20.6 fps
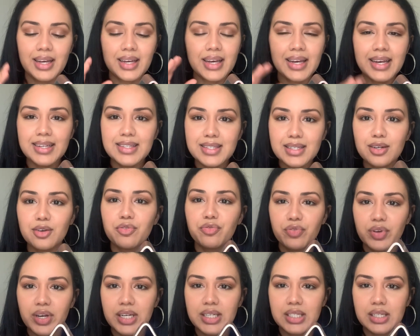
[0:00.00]
It's in a
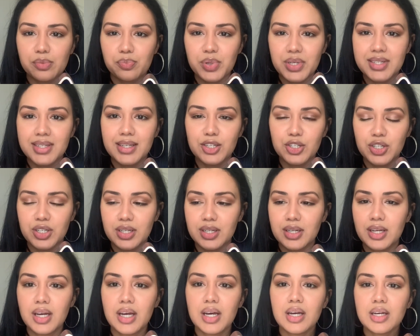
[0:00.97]
fixed
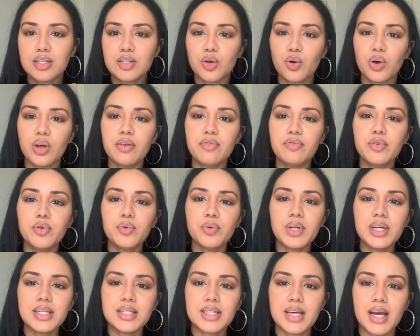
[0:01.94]
position. So if you
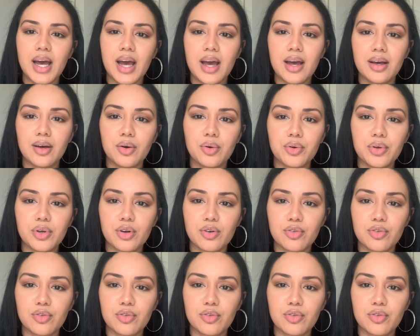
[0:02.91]
need to angle your